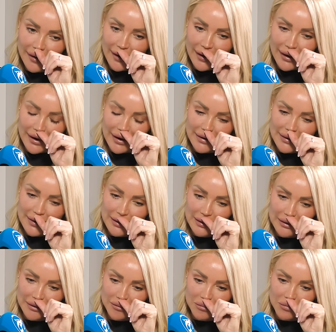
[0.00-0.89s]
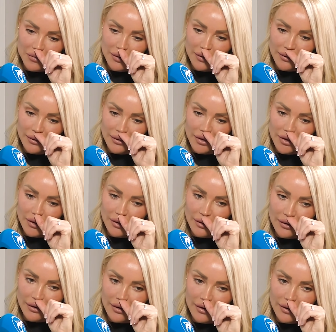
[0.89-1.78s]
And um,
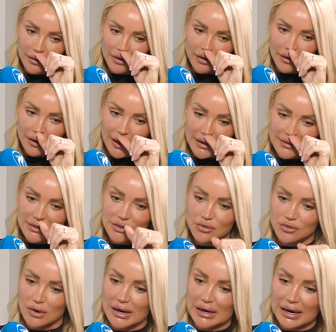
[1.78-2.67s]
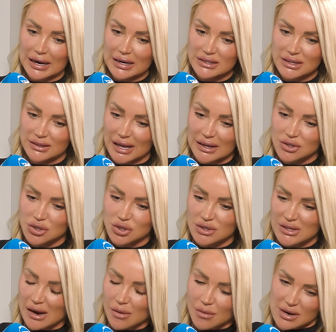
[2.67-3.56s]
I didn't realize that that's
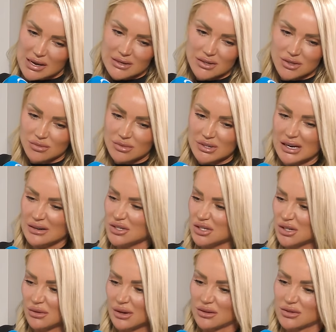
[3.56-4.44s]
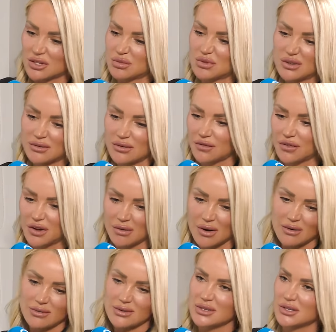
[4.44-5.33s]
just how it is. Sometimes you don't get customers in for a few
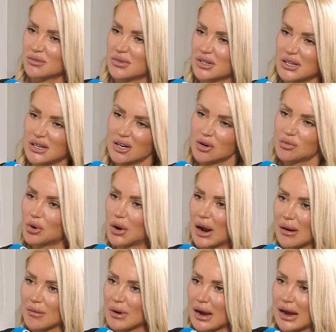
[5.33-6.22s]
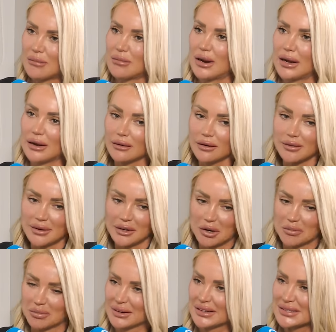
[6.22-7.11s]
hours, something, you know, but I'm, I'm like, oh my
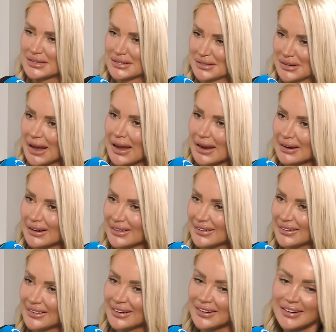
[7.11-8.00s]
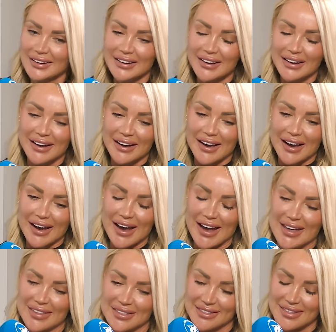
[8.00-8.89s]
God, please stay. Like,
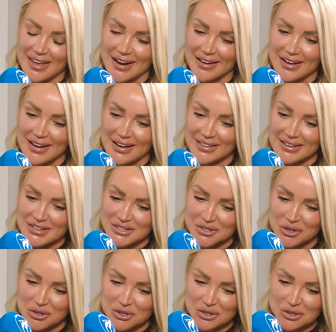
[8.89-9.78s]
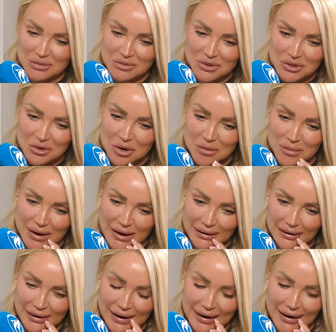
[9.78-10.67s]
and then eh, these customers come
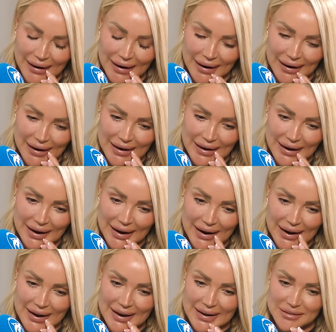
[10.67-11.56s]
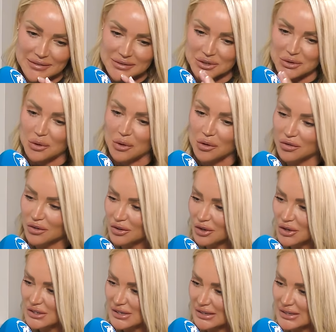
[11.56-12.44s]
in and it was awful
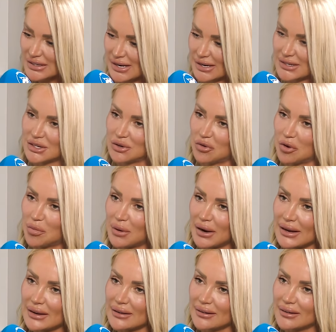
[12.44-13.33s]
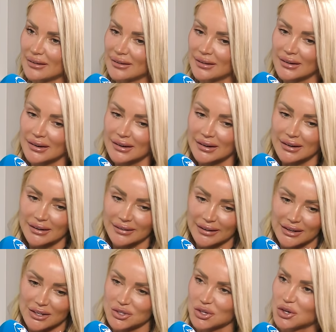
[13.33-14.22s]
because I'd set it up like a,
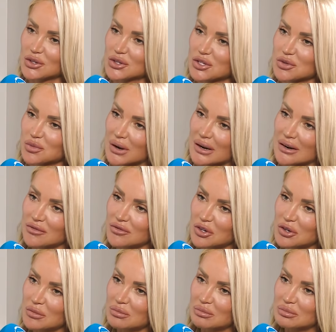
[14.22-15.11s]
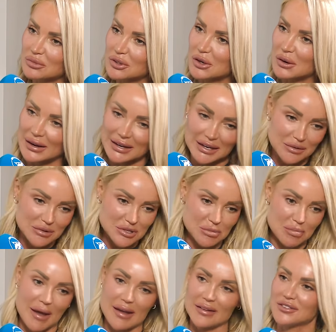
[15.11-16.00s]
like a doctor's waiting room, you know, like it was
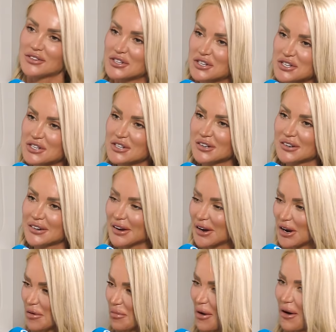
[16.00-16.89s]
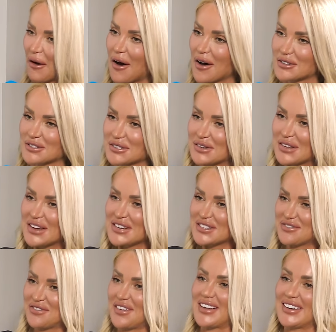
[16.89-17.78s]
a bench and a bar. So
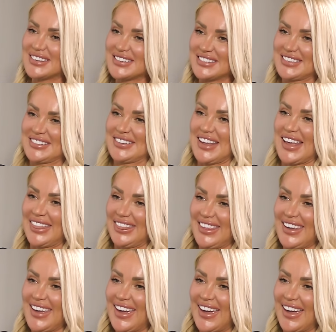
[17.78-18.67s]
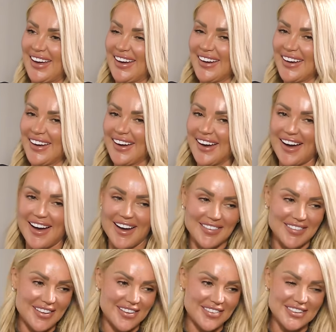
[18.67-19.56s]
these fellas are sat there,
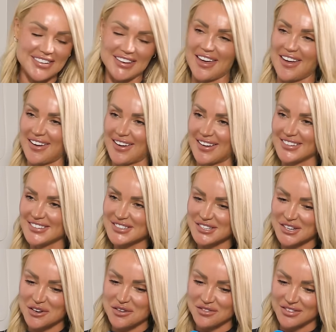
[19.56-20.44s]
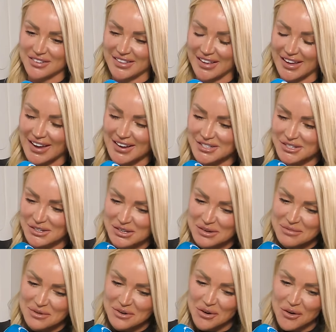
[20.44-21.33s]
and then the curtains over there. So
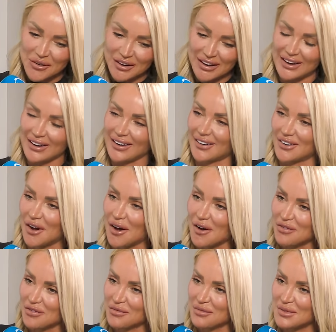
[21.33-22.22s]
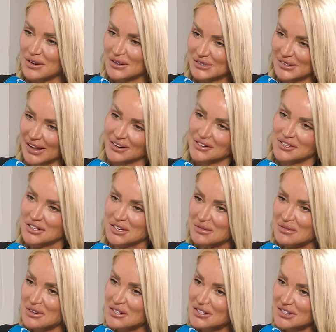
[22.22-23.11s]
they were all kicking off because
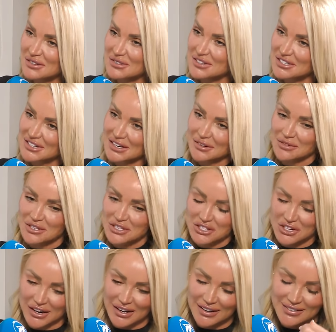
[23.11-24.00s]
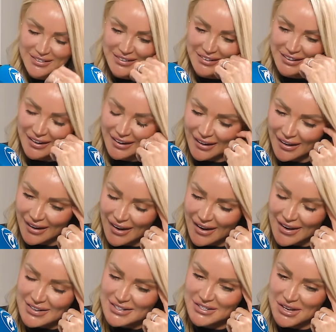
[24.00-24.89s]
naturally because it was it was shit.
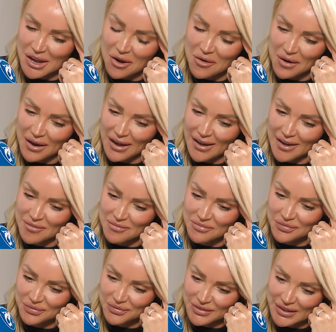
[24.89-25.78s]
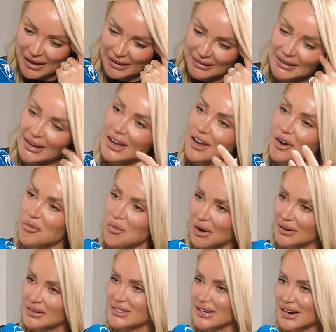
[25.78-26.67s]
So um, yeah, the curtain
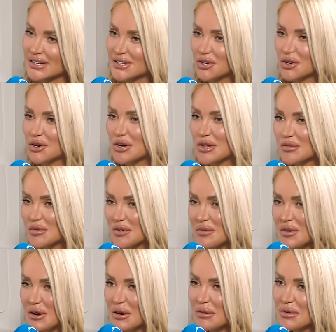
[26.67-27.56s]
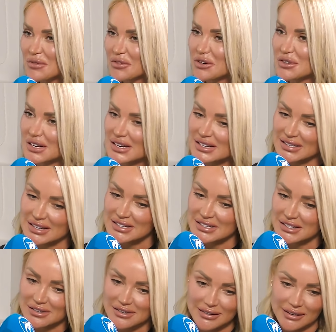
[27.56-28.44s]
went. I had to call the woman up a few days
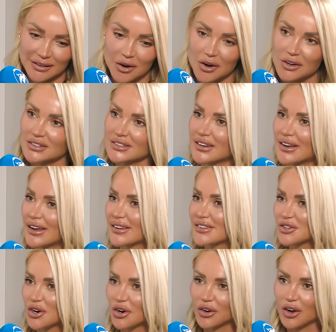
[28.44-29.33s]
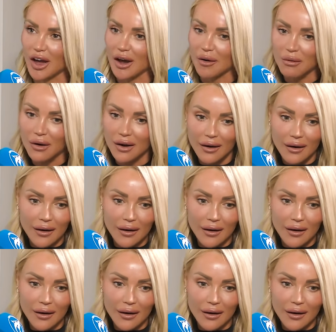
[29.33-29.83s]
later. I was like, oh, the curtain's got to go.